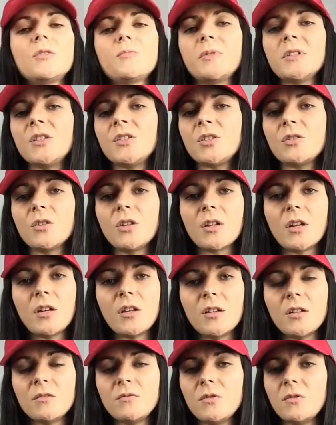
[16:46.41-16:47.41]
please look
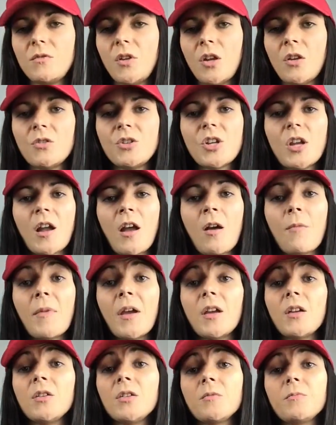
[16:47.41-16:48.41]
check out
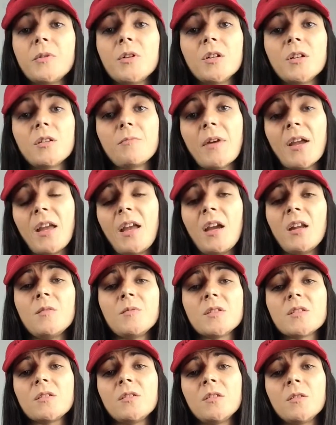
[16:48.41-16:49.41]
my cookbook, my
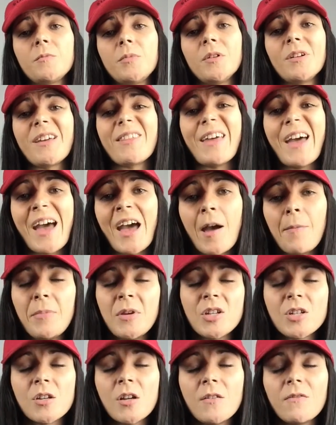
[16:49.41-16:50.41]
cannabis cookbook, the
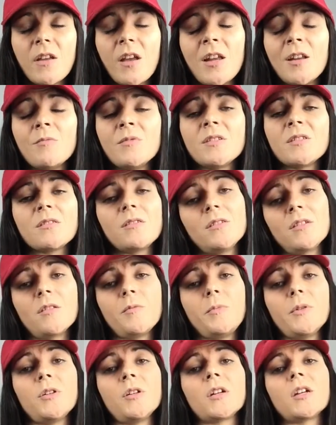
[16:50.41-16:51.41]
Happy Chef Cannabis
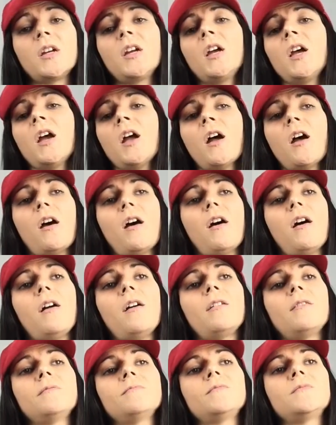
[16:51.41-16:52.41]
Cookbook.
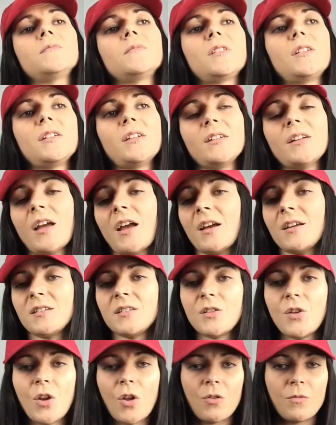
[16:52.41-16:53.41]
It
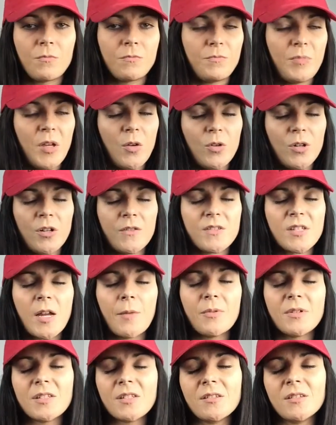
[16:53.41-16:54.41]
has, Be Real of
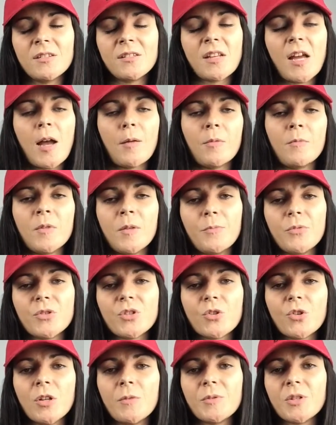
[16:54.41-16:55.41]
Cypress Hills album, The
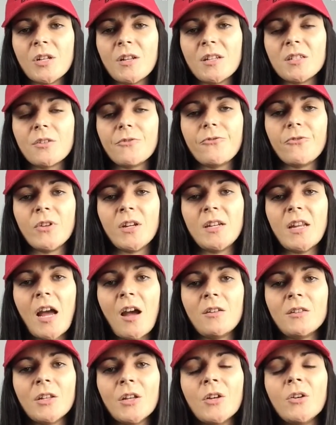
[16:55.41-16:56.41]
Prescription, as a free
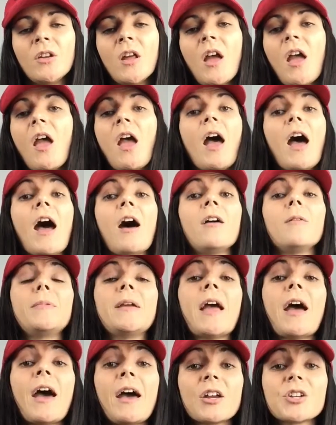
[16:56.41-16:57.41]
download.
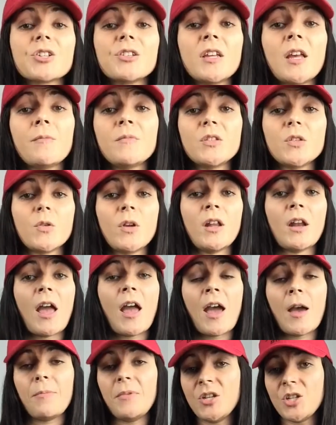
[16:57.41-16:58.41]
I'm doing a
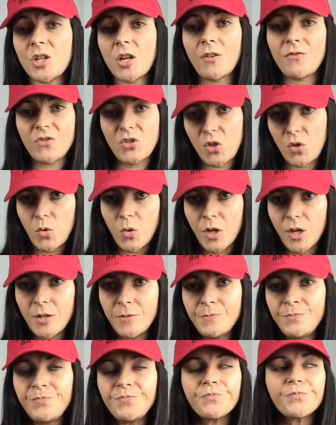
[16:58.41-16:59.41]
Happy Chef tour